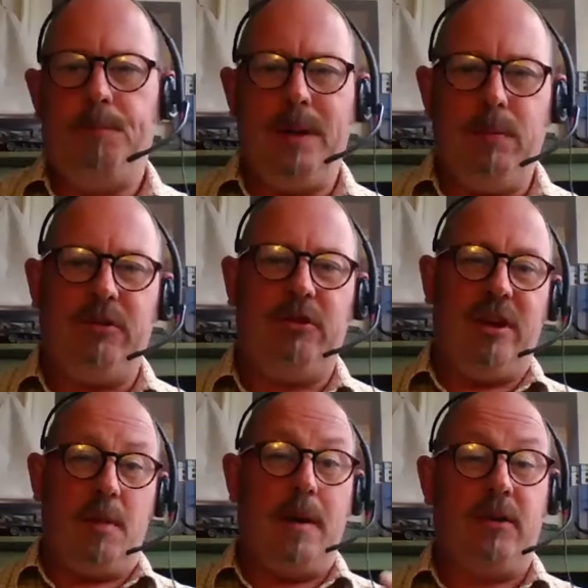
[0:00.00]
But it was the
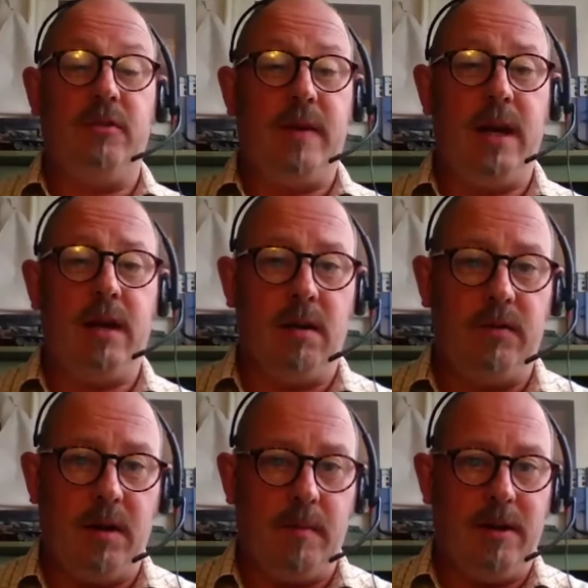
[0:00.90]
sheer mass of
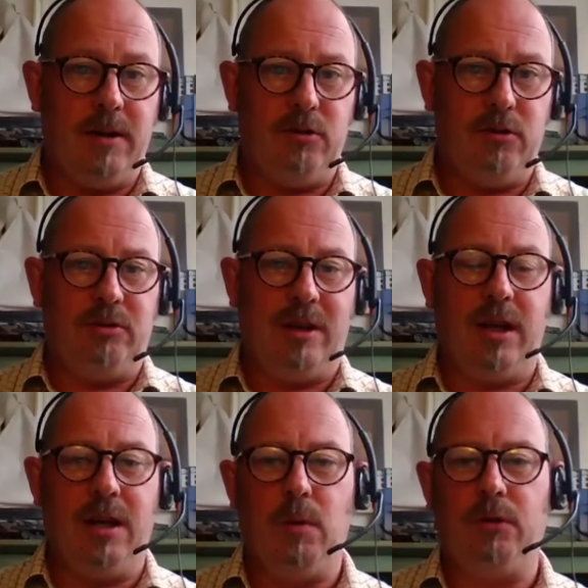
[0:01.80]
aircraft that the Americans were
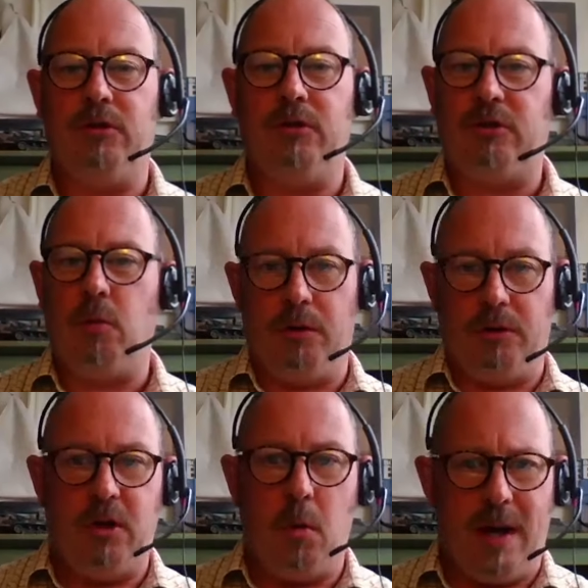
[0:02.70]
sending, and it wasn't just one
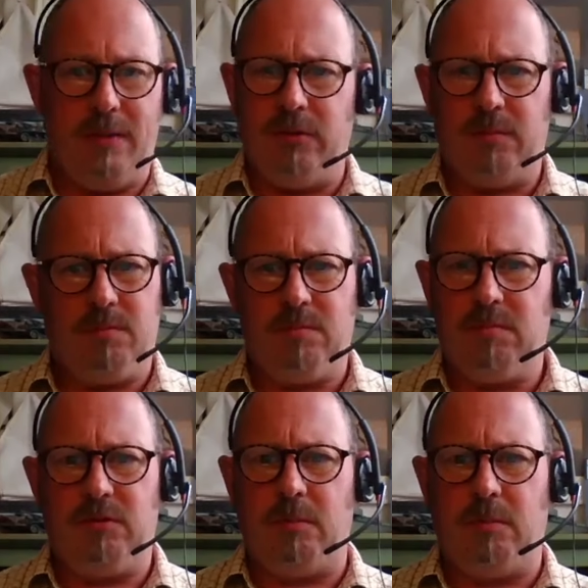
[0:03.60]
or two waves.
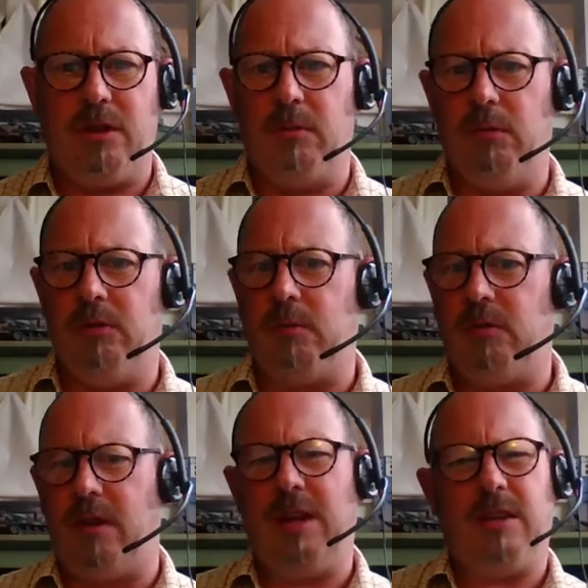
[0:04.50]
Sometimes it was up
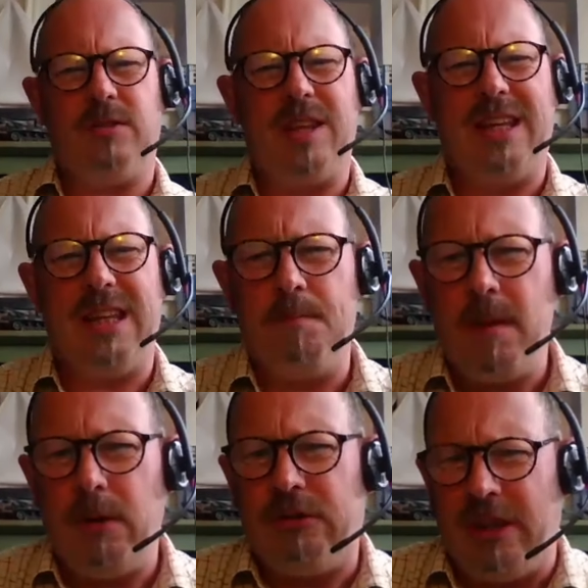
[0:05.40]
to, I think, I think the
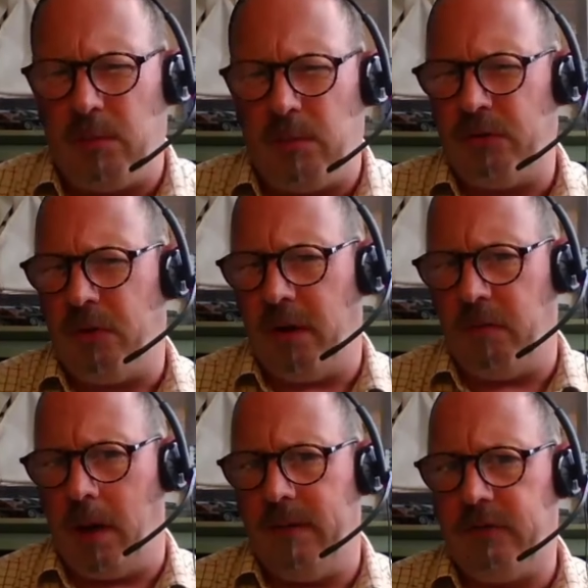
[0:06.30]
most they did was
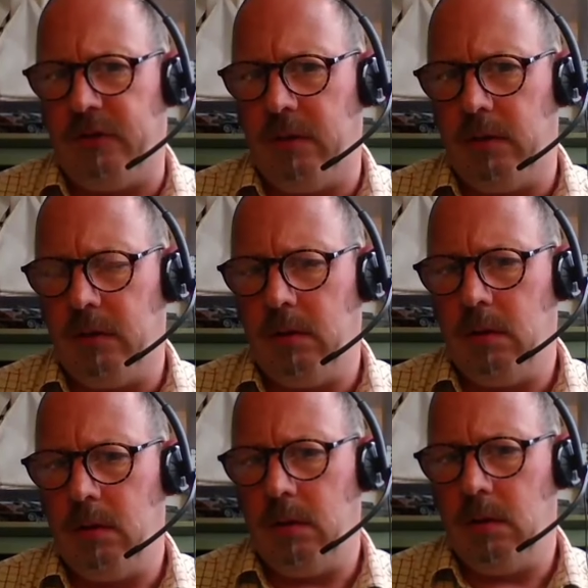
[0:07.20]
five waves.
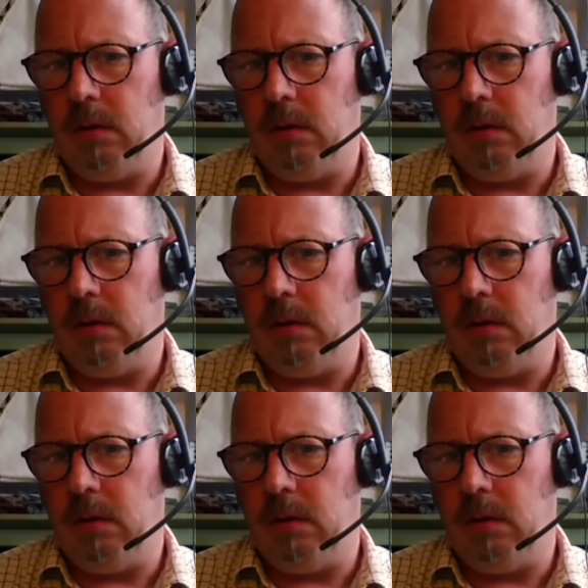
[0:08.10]
Mm.